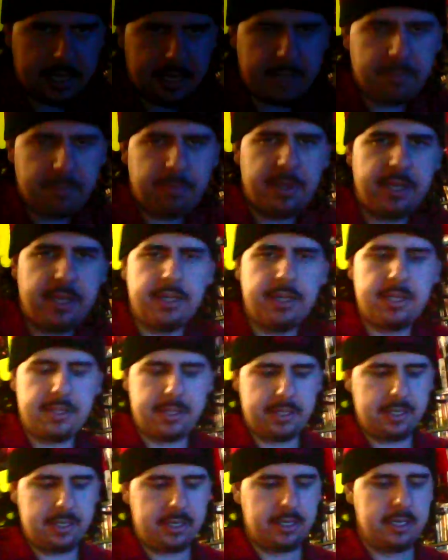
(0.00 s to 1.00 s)
didn't pay
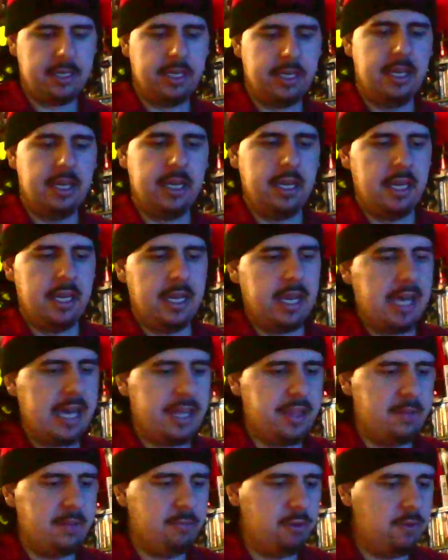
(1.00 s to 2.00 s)
nothing.
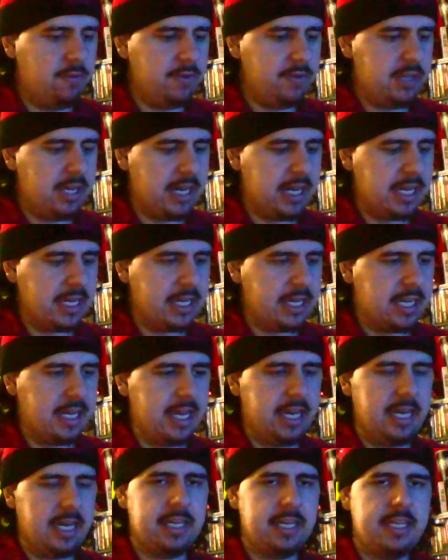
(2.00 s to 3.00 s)
And the movie I got